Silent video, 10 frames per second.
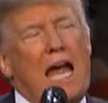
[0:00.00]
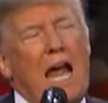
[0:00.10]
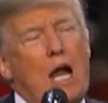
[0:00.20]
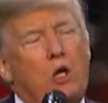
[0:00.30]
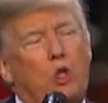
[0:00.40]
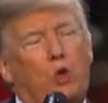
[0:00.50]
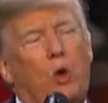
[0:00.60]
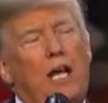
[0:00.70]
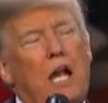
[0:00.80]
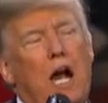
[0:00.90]
down
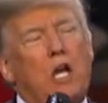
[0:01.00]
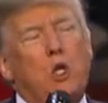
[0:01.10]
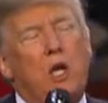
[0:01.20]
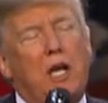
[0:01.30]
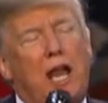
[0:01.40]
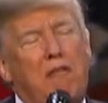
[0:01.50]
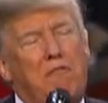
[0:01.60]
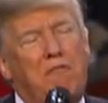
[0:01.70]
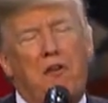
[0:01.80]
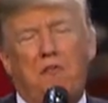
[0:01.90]

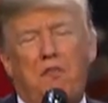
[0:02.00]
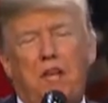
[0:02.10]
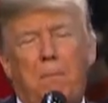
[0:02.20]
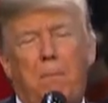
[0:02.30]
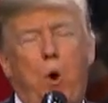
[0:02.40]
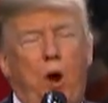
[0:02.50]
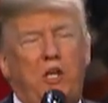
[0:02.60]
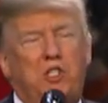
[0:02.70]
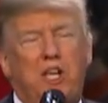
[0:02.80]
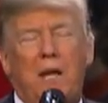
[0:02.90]
350
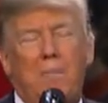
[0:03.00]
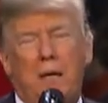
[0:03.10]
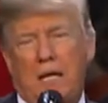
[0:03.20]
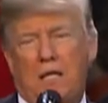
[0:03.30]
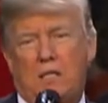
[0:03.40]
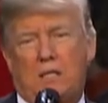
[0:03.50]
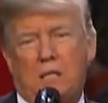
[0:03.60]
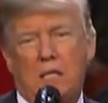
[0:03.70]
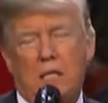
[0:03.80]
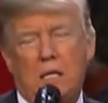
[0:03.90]
points in
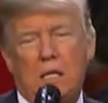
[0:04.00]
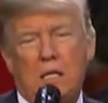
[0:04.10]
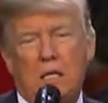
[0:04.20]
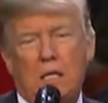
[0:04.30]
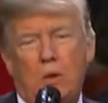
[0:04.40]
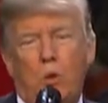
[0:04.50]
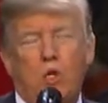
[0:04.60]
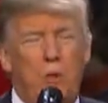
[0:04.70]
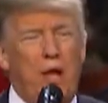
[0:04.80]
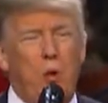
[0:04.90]
minutes,
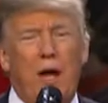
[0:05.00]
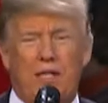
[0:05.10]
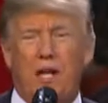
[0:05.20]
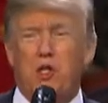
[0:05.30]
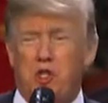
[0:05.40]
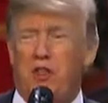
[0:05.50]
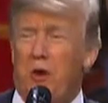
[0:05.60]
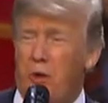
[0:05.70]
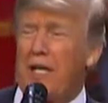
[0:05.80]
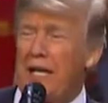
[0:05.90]
which, by the way, tells you
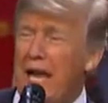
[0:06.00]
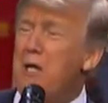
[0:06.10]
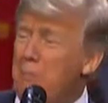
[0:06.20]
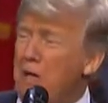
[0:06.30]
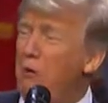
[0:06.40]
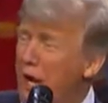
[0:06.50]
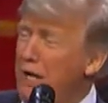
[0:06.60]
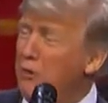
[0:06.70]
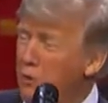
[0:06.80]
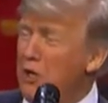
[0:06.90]
they really like me,
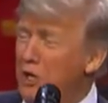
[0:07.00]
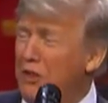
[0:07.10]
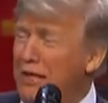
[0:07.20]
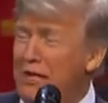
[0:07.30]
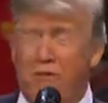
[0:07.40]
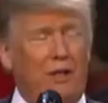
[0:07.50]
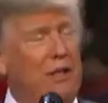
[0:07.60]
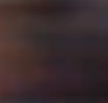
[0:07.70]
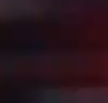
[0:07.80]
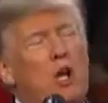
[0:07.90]
right? When you think of it.
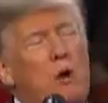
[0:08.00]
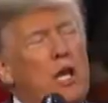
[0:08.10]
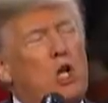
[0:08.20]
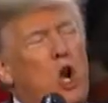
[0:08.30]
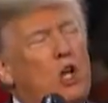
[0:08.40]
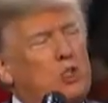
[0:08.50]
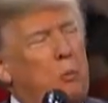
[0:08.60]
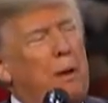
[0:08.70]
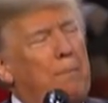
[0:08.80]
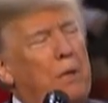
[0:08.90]
You know what he costs
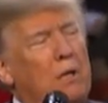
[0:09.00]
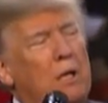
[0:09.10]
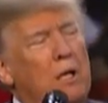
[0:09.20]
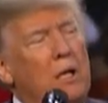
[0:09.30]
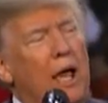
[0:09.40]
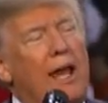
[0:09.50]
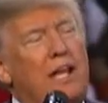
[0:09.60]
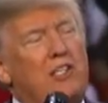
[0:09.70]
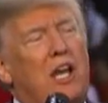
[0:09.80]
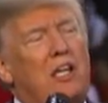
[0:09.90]
people? And
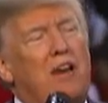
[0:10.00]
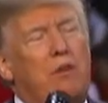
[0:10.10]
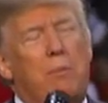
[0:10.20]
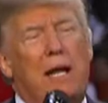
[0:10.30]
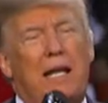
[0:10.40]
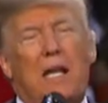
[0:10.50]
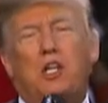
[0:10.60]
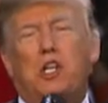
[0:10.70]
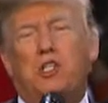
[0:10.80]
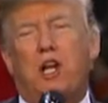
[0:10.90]
I said to everybody,
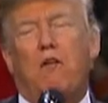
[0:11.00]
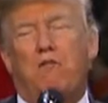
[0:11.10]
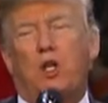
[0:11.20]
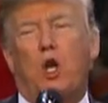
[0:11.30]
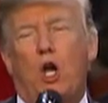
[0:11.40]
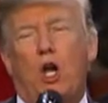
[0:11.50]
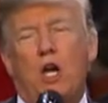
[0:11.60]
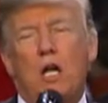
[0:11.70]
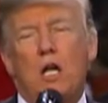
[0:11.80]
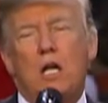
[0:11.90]
get yourself a
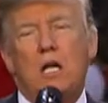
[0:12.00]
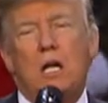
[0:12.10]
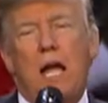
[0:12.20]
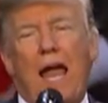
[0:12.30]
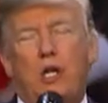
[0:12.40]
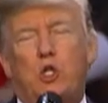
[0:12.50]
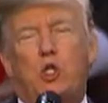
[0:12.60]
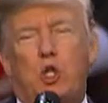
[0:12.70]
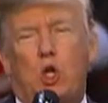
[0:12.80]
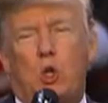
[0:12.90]
lawyer and
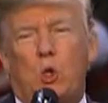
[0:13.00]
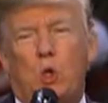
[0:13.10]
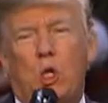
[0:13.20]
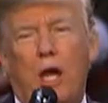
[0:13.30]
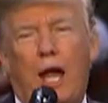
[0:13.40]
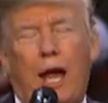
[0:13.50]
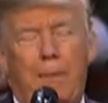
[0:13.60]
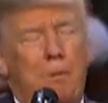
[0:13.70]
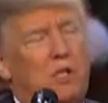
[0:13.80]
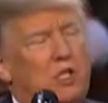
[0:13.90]
sue
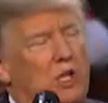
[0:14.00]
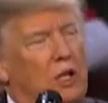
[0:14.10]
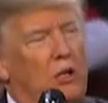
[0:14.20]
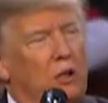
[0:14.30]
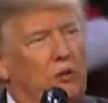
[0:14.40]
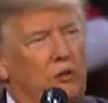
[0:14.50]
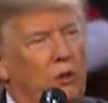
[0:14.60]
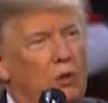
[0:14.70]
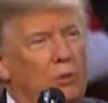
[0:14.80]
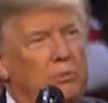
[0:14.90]
ABC News.
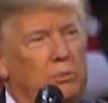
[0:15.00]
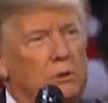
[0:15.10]
Sue him.